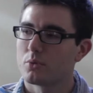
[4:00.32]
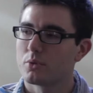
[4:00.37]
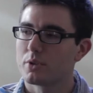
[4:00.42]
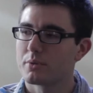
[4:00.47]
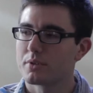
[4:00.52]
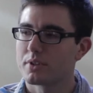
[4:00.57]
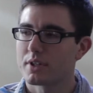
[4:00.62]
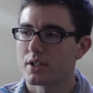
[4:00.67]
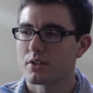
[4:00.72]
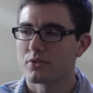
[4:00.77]
We
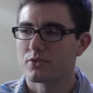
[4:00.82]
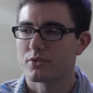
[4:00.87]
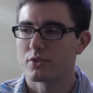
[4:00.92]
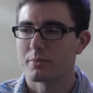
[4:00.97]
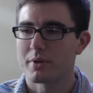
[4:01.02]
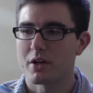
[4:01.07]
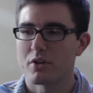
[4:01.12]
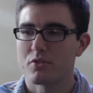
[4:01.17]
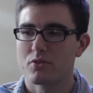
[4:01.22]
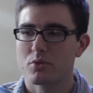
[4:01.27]
were there for
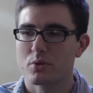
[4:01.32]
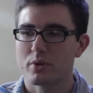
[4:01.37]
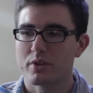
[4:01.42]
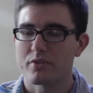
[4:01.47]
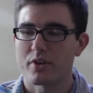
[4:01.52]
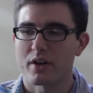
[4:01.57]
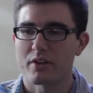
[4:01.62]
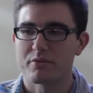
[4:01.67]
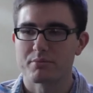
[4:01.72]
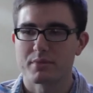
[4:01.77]
about
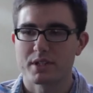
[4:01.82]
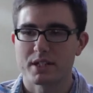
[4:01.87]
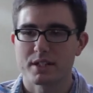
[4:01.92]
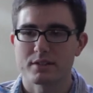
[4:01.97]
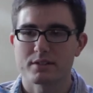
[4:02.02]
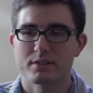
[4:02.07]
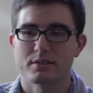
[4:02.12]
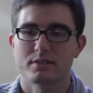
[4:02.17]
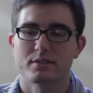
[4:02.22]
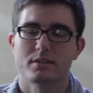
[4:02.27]
forty-five
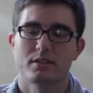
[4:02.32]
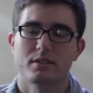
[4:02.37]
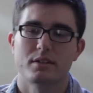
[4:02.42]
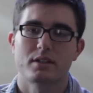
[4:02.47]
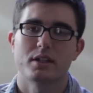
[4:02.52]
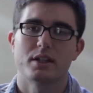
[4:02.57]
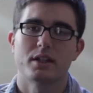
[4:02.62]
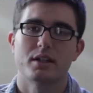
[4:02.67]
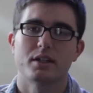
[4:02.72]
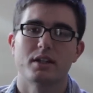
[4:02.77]
minutes,
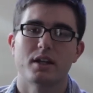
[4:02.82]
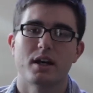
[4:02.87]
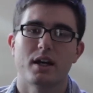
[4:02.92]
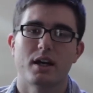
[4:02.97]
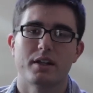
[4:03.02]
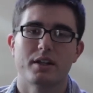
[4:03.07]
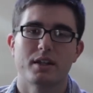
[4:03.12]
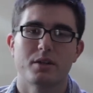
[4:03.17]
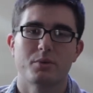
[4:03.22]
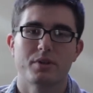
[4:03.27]
and
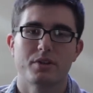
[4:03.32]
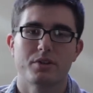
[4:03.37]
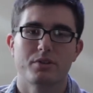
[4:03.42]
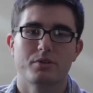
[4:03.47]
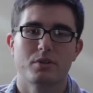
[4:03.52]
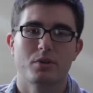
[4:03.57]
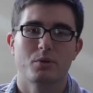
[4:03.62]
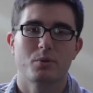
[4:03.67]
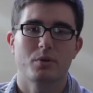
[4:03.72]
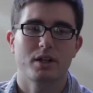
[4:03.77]
uh, they went
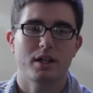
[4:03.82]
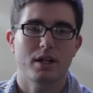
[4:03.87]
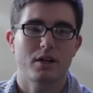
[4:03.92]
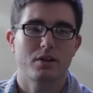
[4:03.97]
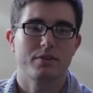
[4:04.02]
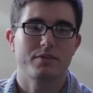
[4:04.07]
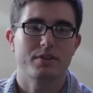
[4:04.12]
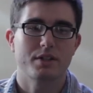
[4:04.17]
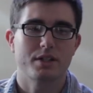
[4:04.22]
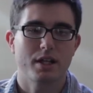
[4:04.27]
through a
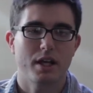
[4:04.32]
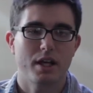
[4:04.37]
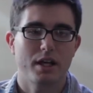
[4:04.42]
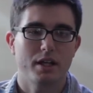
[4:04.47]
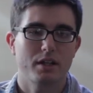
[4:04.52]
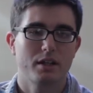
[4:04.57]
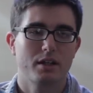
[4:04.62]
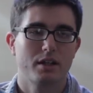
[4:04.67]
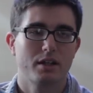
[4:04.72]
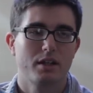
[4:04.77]
workout of the
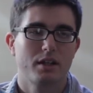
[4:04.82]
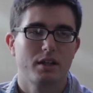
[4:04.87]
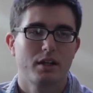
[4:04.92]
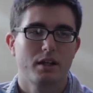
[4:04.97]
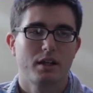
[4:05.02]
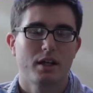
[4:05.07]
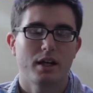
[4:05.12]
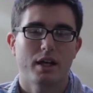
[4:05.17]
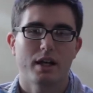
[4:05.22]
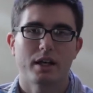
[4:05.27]
day,
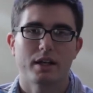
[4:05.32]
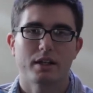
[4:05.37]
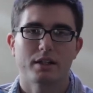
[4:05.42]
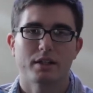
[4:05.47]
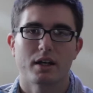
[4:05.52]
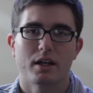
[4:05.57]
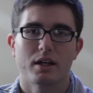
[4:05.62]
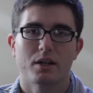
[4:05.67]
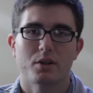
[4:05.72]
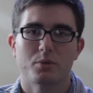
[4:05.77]

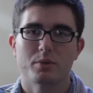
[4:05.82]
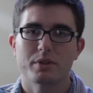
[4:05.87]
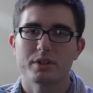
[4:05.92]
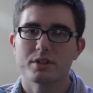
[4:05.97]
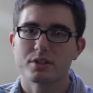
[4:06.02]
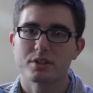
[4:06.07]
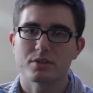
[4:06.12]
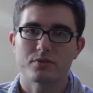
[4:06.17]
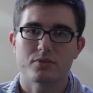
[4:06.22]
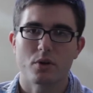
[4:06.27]
and uh, we
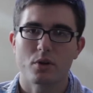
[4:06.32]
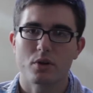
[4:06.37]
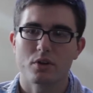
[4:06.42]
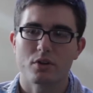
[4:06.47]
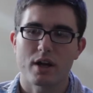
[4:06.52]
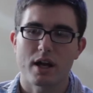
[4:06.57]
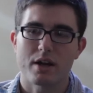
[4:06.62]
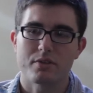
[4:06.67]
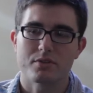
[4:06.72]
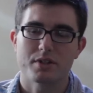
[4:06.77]
just
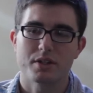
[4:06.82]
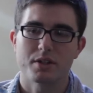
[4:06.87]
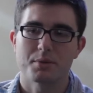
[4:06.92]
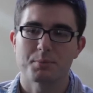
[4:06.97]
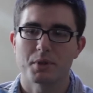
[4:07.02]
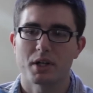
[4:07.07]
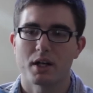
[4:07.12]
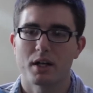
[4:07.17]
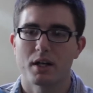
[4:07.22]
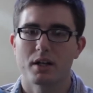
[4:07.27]
photographed
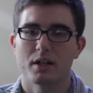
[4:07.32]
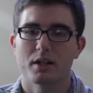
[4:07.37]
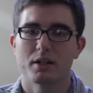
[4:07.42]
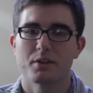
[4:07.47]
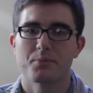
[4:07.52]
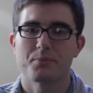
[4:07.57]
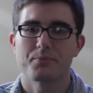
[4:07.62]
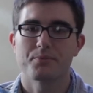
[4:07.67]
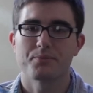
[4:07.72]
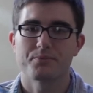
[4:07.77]
them.
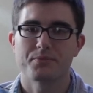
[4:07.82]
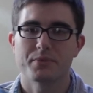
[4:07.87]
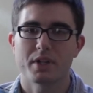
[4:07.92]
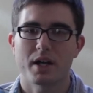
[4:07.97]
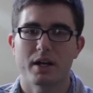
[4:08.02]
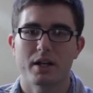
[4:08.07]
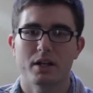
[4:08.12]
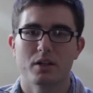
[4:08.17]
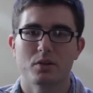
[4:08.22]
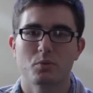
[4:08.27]
Um,
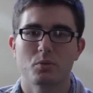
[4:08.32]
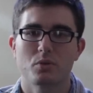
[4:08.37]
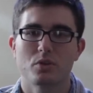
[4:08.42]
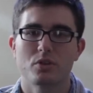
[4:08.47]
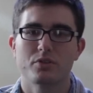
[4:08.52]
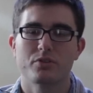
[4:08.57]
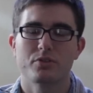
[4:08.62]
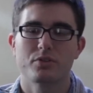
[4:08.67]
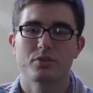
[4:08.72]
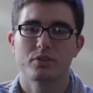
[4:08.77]
Iron
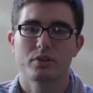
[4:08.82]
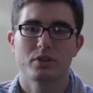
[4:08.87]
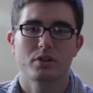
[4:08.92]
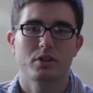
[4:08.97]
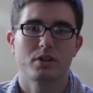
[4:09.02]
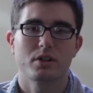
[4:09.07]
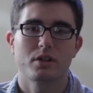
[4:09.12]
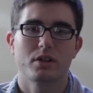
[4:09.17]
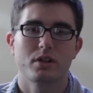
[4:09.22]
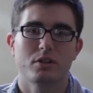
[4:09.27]
Wolf
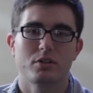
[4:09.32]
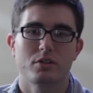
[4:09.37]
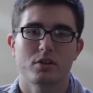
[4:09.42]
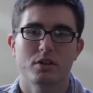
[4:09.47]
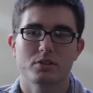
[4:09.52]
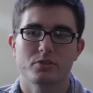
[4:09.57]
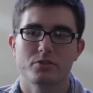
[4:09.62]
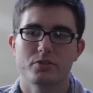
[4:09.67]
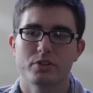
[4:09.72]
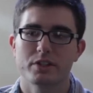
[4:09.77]

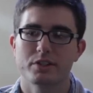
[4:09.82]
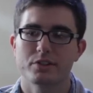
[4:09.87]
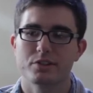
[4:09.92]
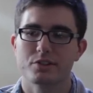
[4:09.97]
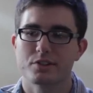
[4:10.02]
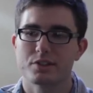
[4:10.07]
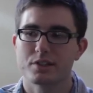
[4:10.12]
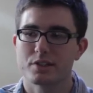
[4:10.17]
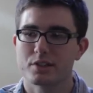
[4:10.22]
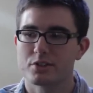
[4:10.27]
CrossFit
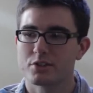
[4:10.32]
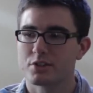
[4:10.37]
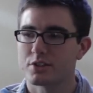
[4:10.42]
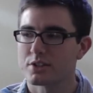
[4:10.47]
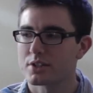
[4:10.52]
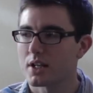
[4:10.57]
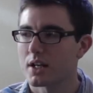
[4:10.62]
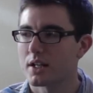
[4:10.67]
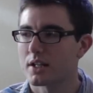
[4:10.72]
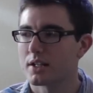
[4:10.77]

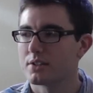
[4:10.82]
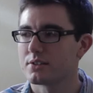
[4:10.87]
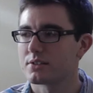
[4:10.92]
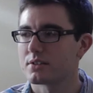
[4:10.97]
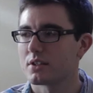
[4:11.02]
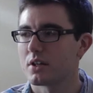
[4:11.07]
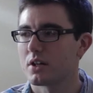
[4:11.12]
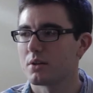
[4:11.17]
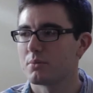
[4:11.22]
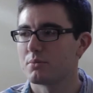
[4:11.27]
just got in
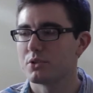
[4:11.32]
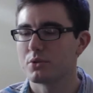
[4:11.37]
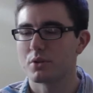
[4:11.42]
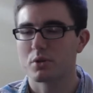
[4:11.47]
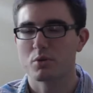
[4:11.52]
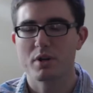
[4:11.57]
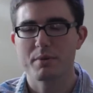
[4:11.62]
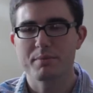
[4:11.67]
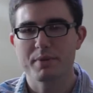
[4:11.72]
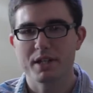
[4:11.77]
some new
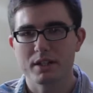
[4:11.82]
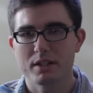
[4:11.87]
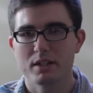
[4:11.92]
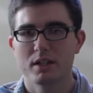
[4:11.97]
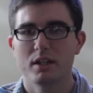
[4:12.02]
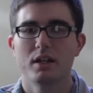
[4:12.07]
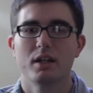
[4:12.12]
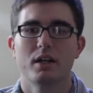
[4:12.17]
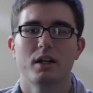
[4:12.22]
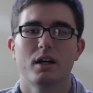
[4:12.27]
equipment,
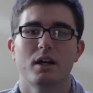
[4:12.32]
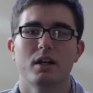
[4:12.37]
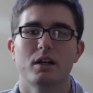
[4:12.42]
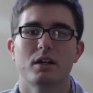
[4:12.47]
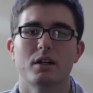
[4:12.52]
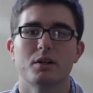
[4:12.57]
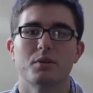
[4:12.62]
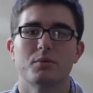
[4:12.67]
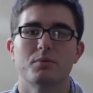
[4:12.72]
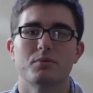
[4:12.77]

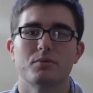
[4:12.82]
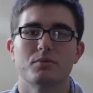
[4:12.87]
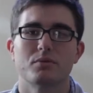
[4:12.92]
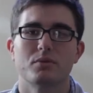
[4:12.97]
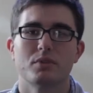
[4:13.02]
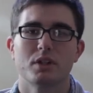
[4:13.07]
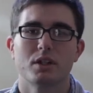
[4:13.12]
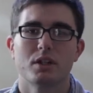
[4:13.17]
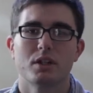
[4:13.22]
um,